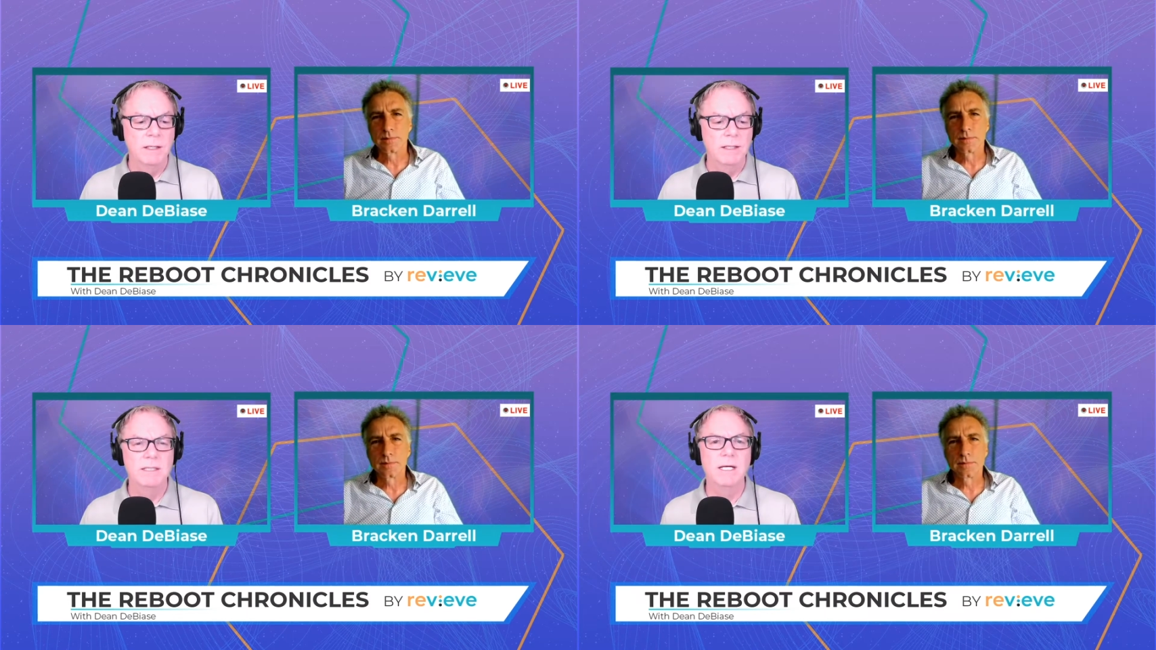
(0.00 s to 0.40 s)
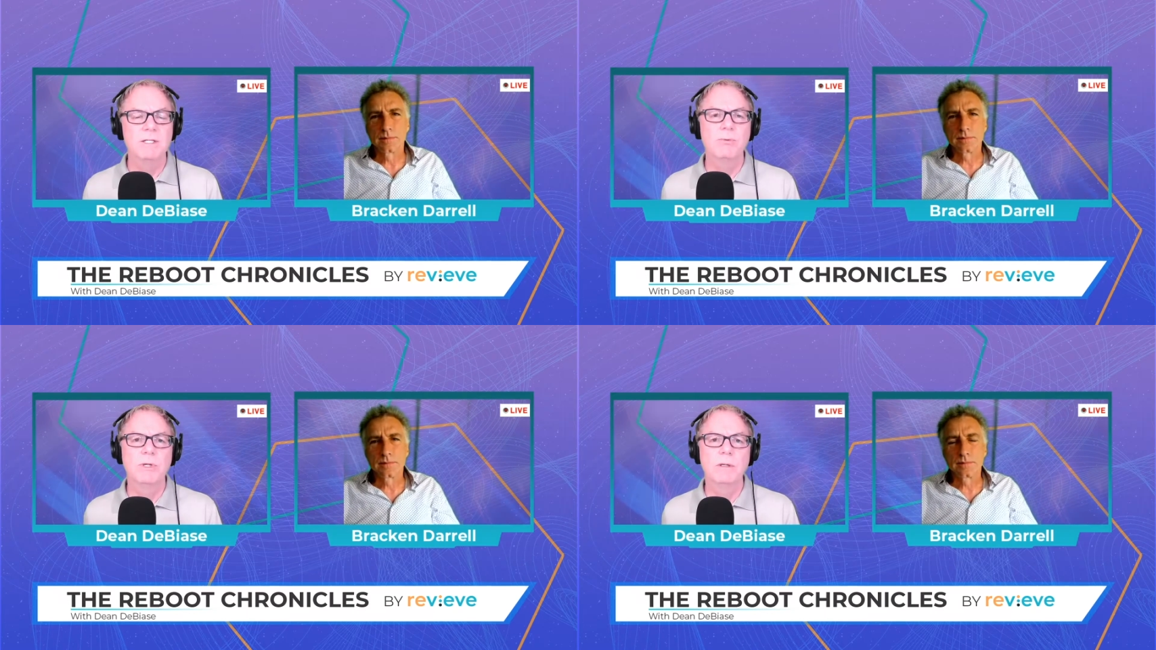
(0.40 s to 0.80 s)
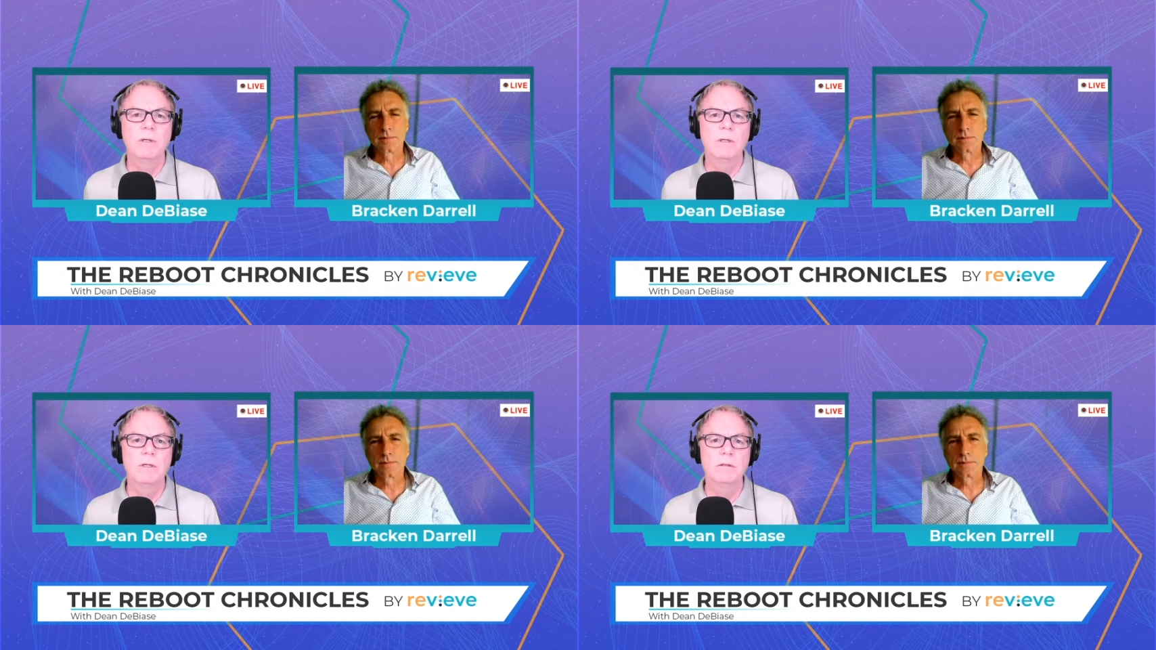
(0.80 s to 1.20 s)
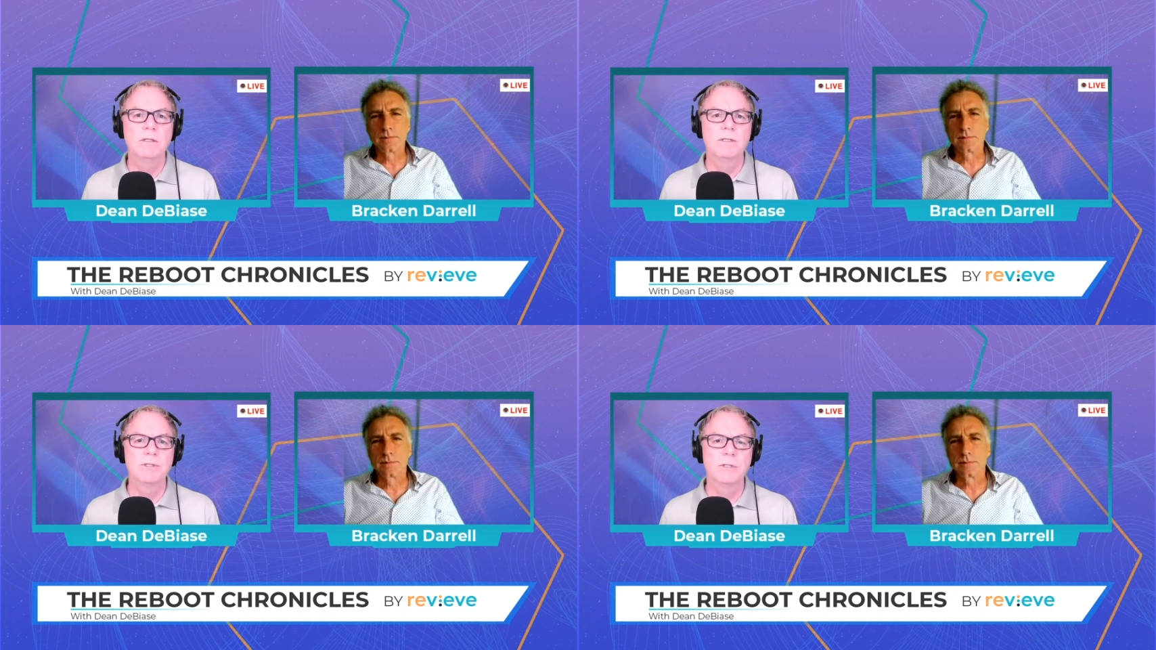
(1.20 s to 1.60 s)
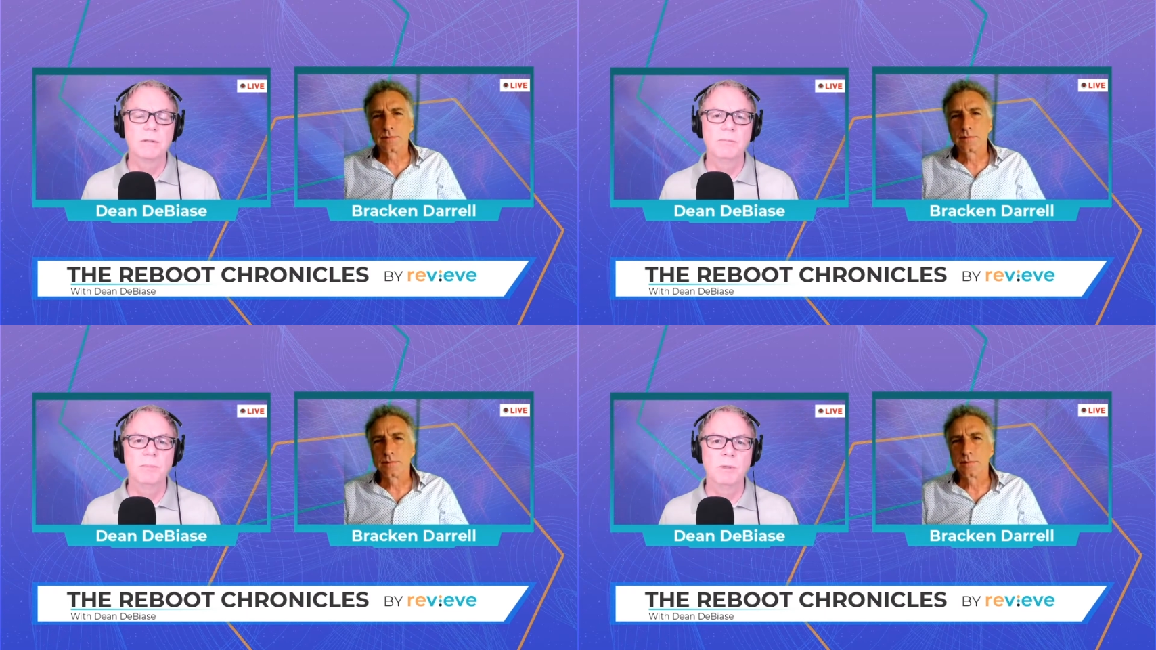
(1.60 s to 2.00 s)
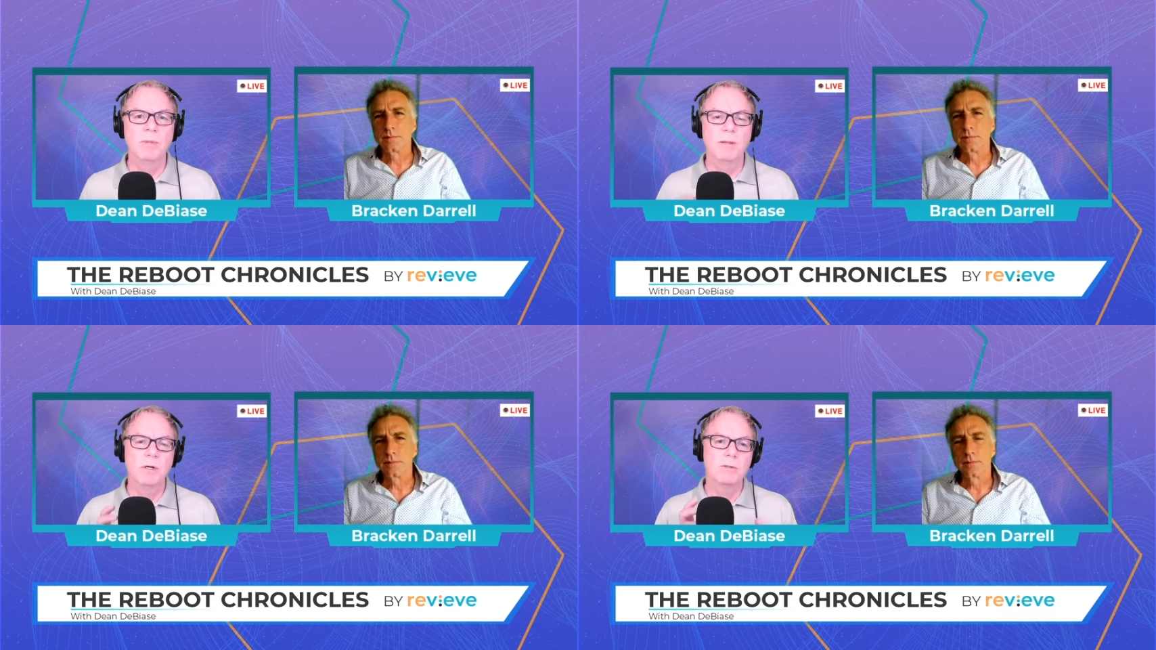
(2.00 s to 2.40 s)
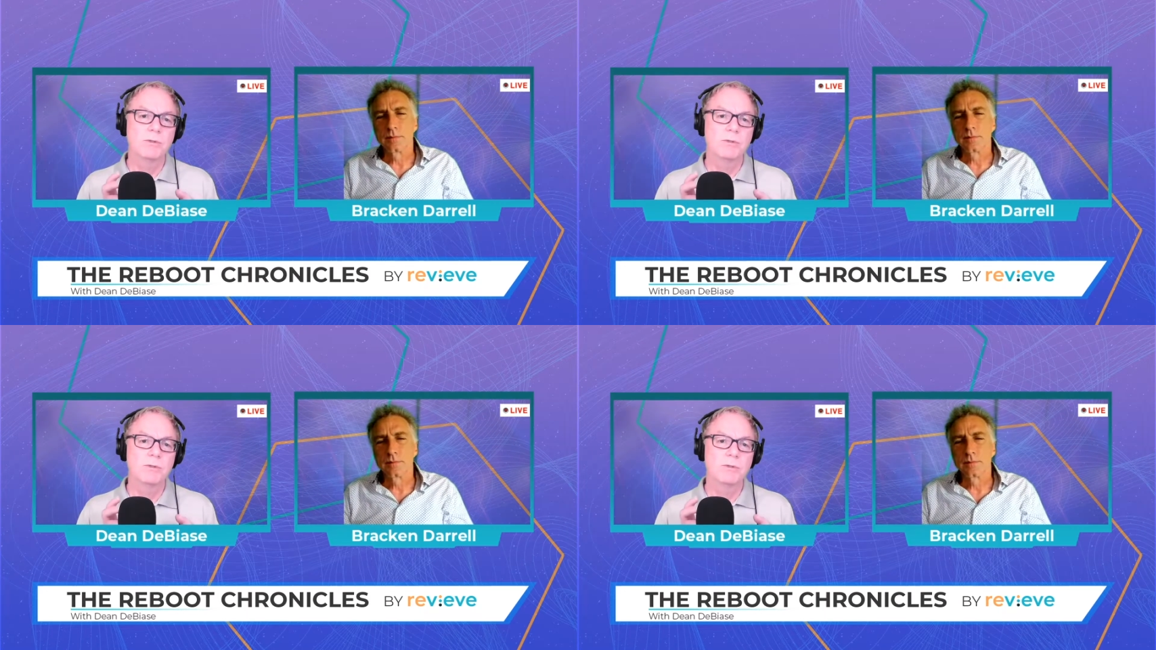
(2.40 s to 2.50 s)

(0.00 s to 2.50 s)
Speaker 1: And then the last one uh, is the build buy borrow.